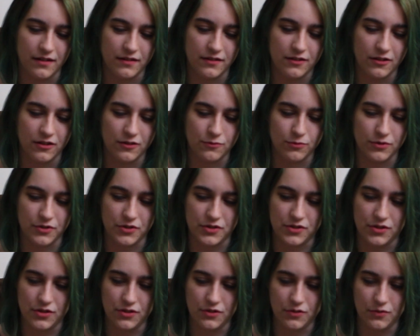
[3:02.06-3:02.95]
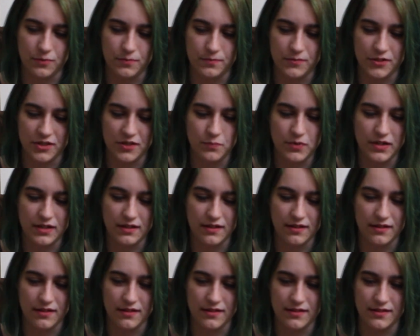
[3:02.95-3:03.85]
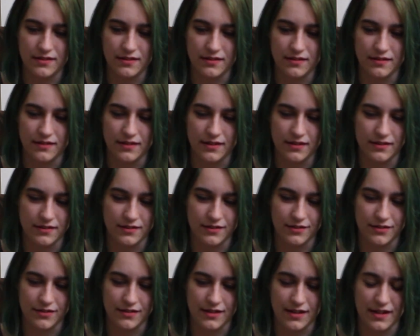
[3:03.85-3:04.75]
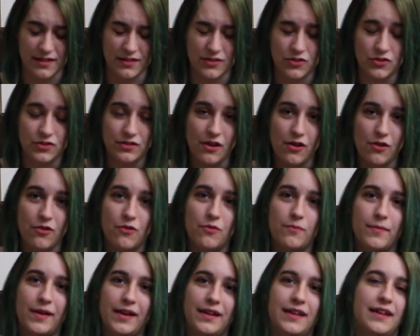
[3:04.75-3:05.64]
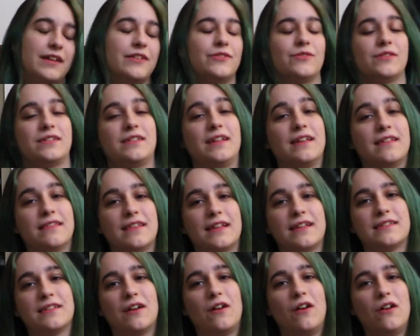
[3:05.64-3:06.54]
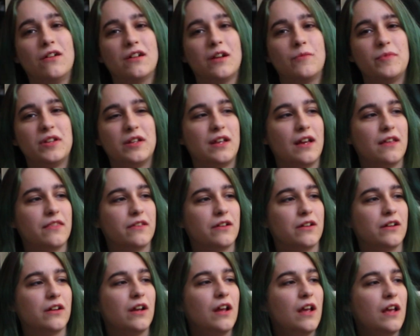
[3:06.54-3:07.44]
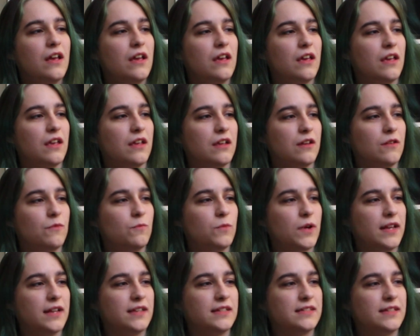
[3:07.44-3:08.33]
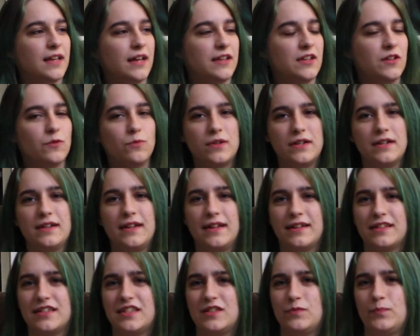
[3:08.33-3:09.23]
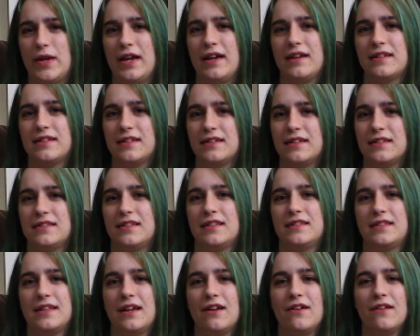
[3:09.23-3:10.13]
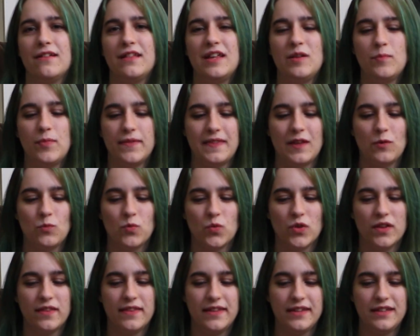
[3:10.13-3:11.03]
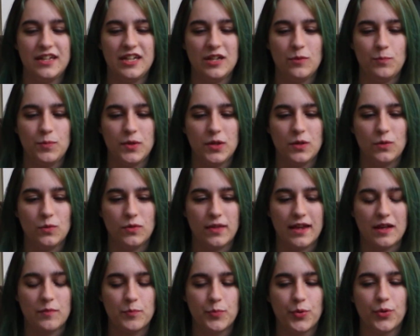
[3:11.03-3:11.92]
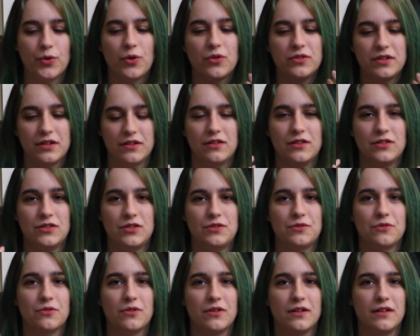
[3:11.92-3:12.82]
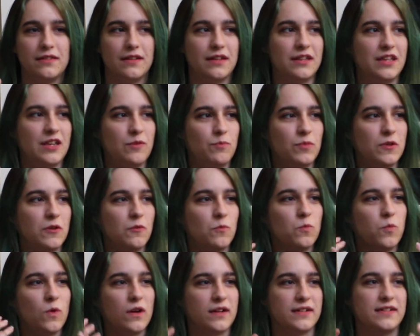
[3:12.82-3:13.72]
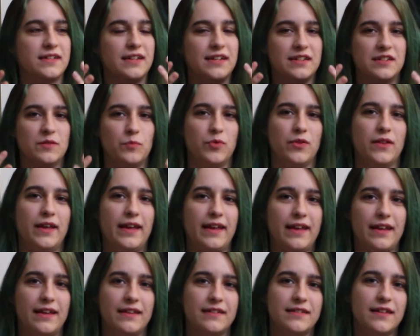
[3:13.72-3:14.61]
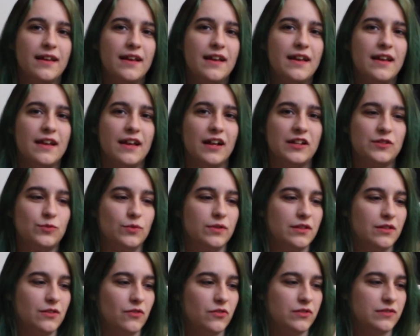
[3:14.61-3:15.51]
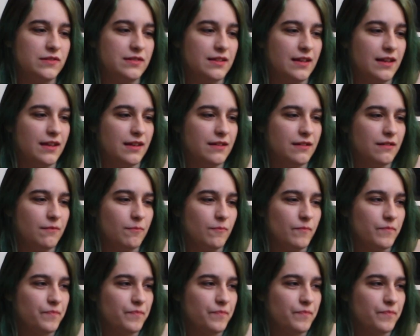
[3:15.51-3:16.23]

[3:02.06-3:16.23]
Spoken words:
Guild Wars 2, just because it just has so many interesting things that all come together in ways that you wouldn't expect necessarily, but they really keep you like pulled into the story, and they keep you wanting to play it. It's one of those like